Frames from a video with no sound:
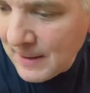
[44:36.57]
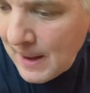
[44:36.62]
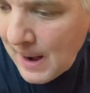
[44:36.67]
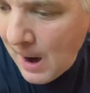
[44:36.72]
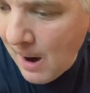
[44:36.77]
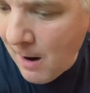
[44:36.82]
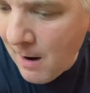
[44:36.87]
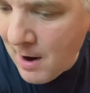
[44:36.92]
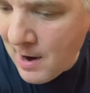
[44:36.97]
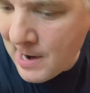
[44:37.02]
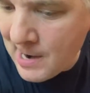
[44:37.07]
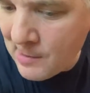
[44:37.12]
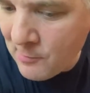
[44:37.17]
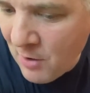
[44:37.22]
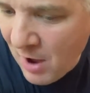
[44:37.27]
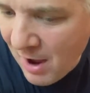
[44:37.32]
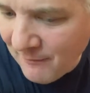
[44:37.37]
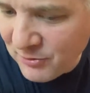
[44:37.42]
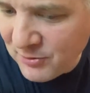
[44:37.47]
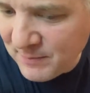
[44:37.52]

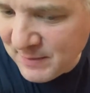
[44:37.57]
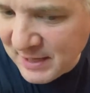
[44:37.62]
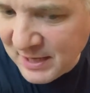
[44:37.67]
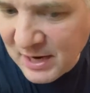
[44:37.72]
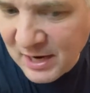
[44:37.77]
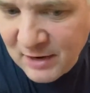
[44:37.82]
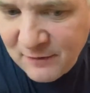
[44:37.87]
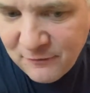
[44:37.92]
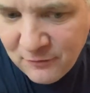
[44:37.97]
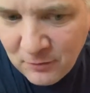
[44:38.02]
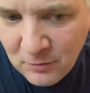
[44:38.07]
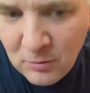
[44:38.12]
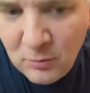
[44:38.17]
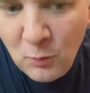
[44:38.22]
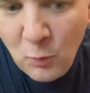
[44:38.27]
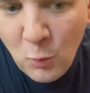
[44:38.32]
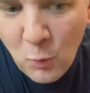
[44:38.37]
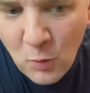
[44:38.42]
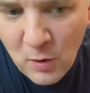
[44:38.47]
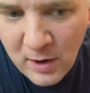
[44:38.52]
We have to be careful
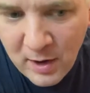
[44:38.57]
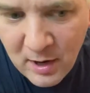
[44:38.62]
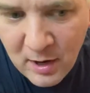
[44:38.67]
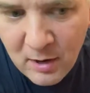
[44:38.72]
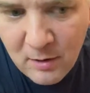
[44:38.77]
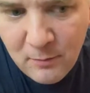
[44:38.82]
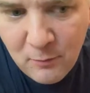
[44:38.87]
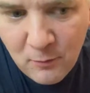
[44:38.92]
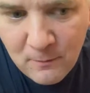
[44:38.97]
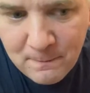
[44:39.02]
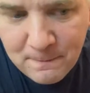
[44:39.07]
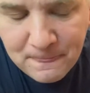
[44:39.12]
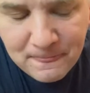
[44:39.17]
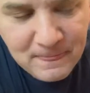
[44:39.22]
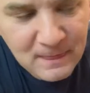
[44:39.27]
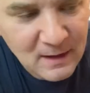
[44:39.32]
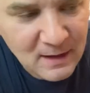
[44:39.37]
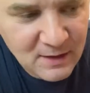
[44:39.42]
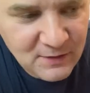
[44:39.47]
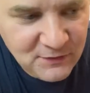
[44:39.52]
where
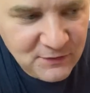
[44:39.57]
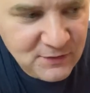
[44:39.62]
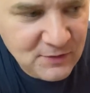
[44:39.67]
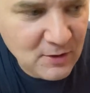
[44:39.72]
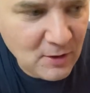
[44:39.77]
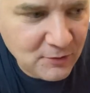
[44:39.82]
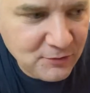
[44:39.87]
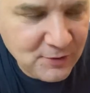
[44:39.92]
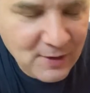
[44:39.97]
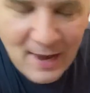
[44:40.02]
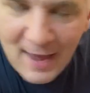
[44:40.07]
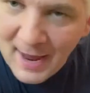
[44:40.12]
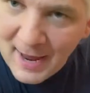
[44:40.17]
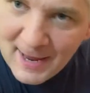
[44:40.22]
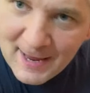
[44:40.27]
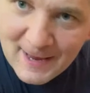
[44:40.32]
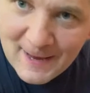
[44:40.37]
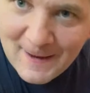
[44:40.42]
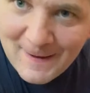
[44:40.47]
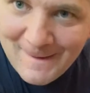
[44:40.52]
it's not
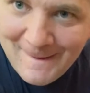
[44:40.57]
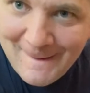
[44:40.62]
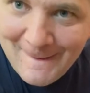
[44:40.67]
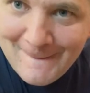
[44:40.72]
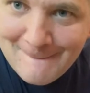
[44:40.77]
like